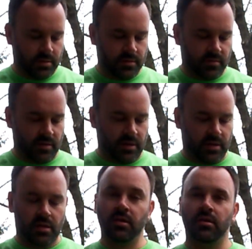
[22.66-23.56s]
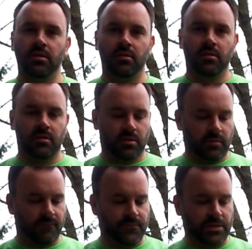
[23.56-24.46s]
Today,
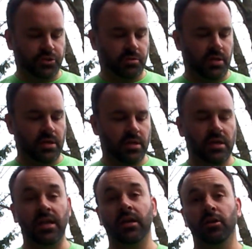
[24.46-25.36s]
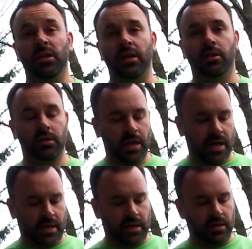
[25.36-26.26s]
featuring Nickel
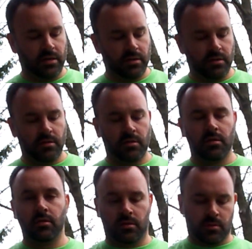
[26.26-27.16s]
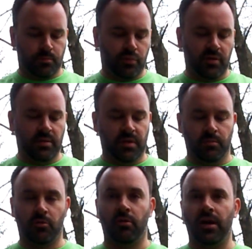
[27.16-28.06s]
9, premium
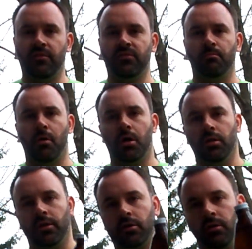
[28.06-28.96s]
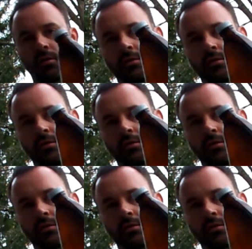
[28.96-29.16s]
craft malt liquor